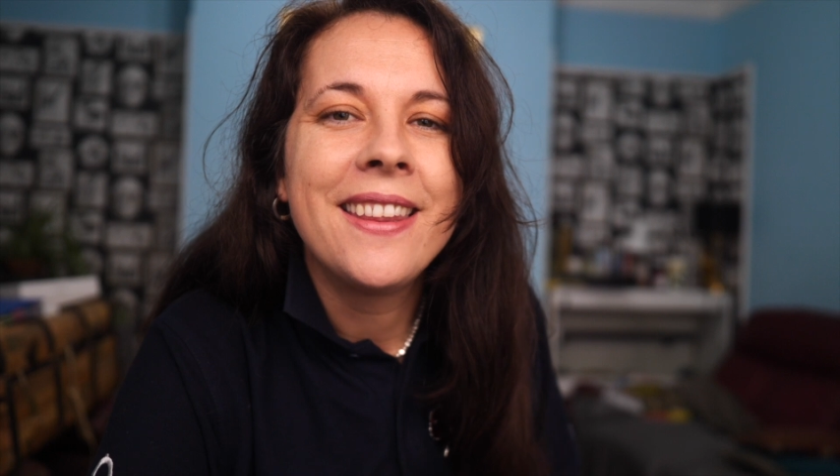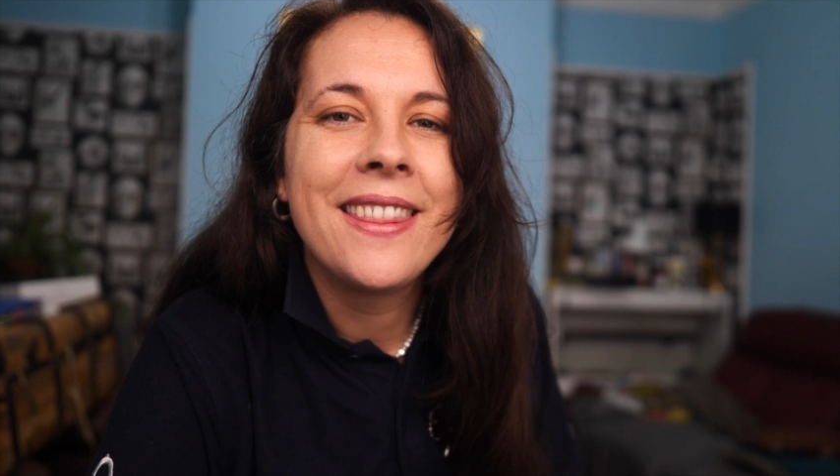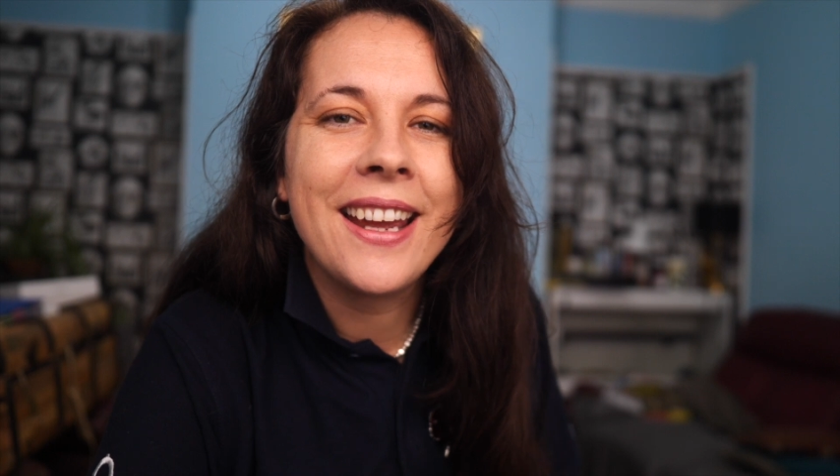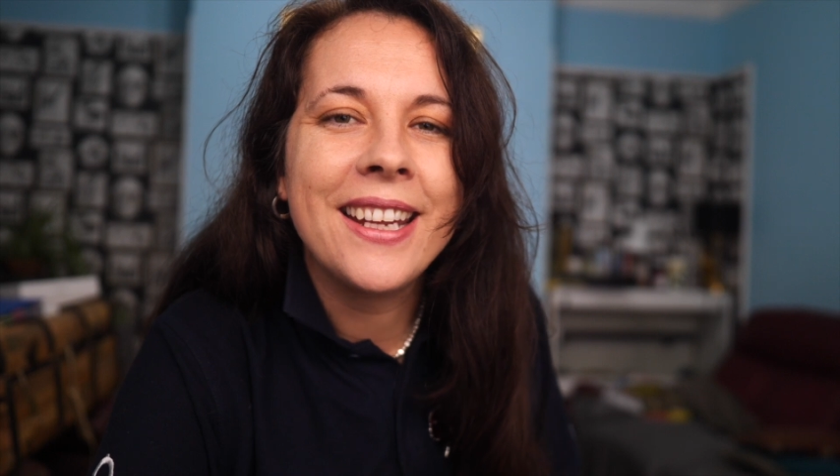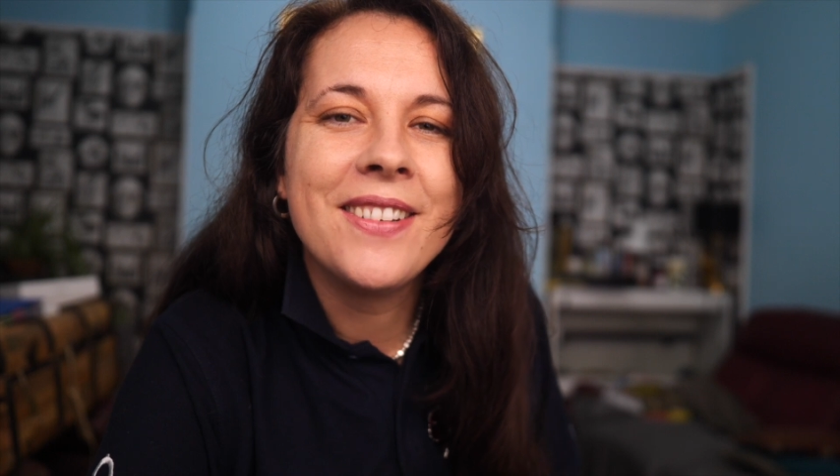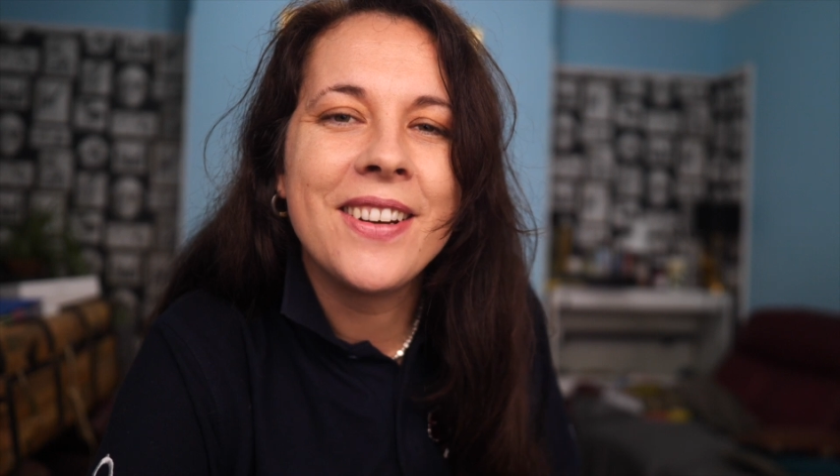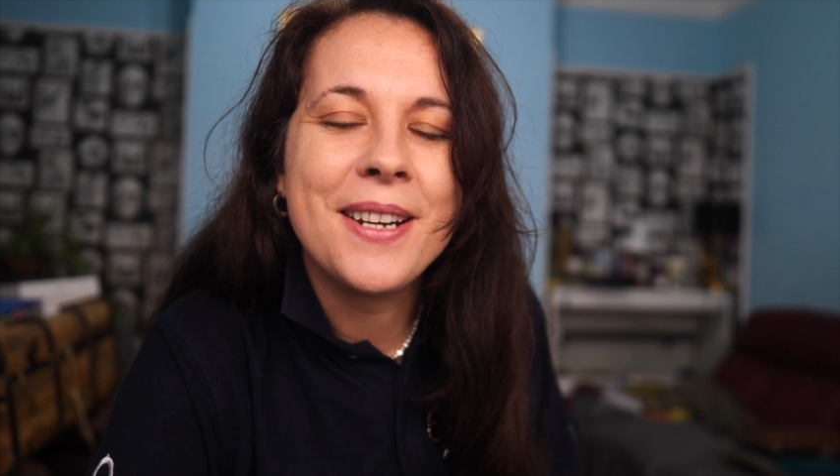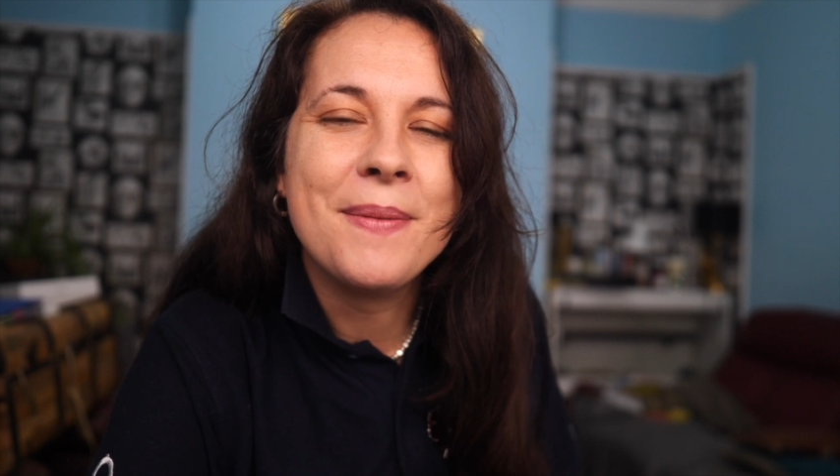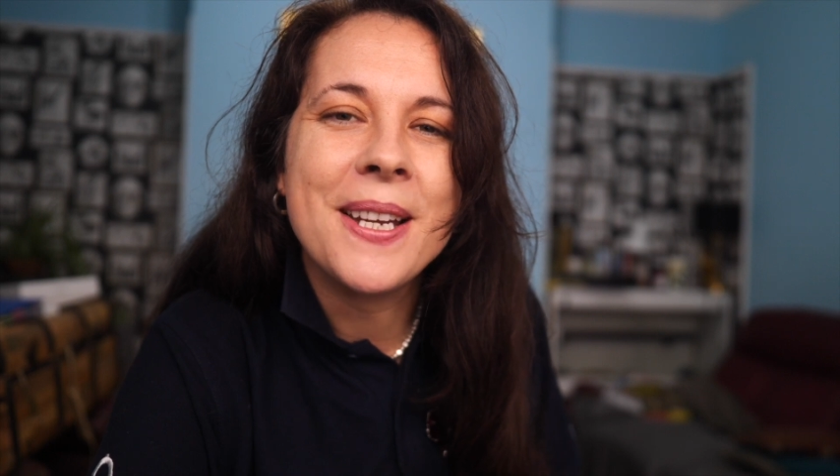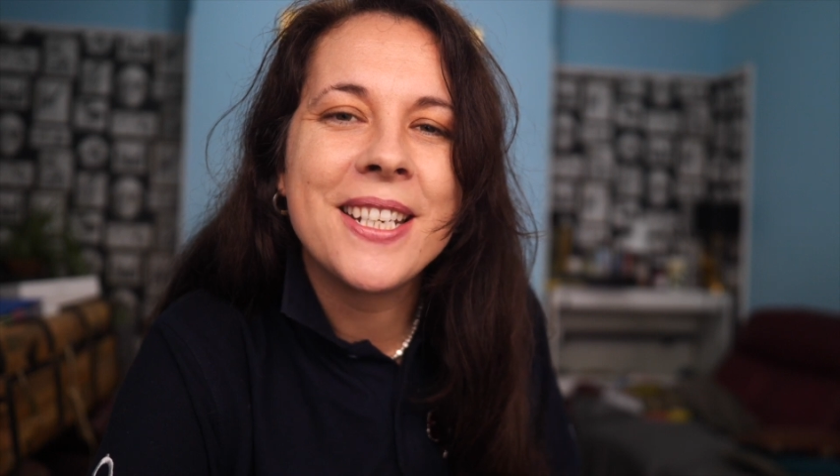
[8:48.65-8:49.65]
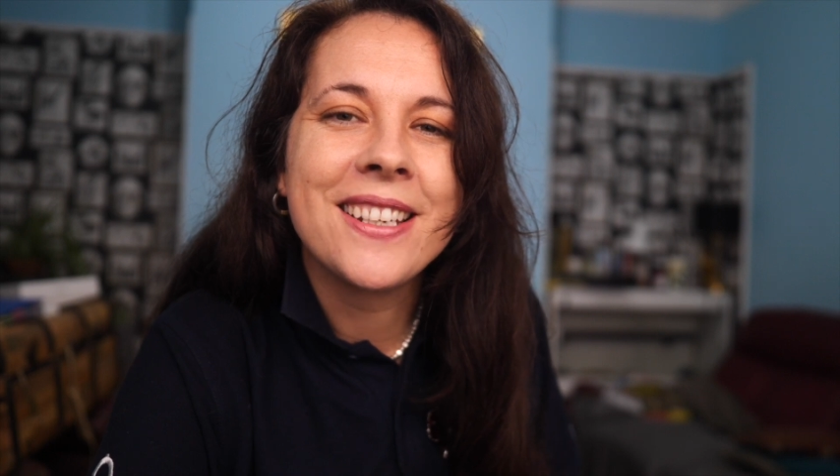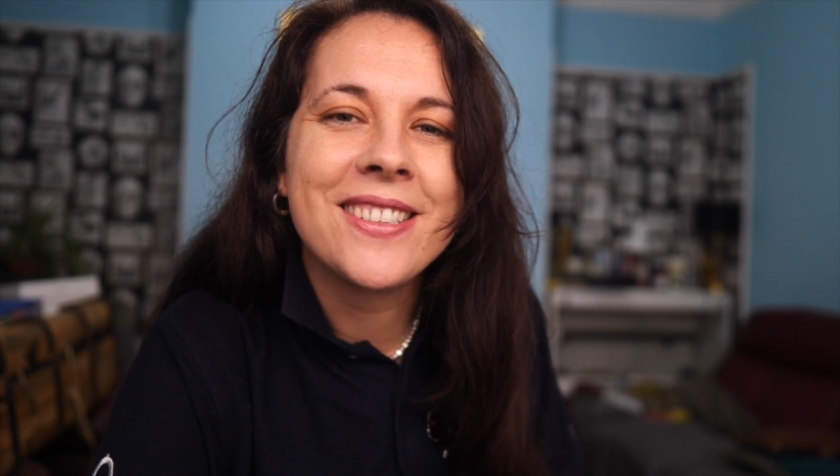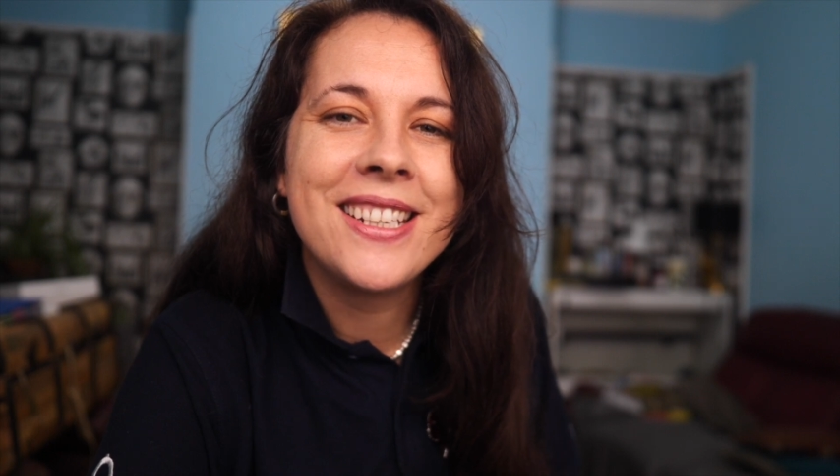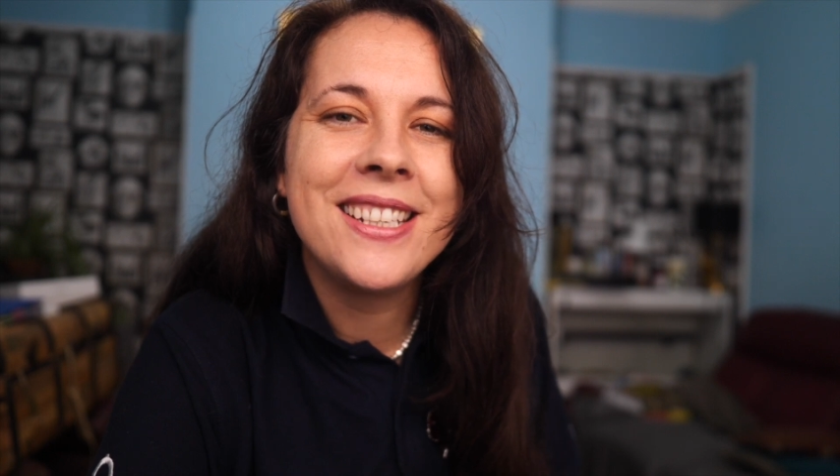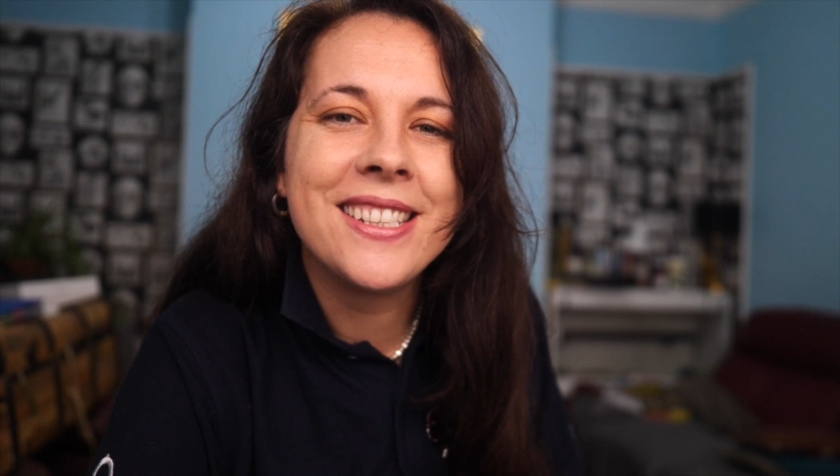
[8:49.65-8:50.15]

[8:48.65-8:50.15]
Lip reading: Thank you very much. I'll see you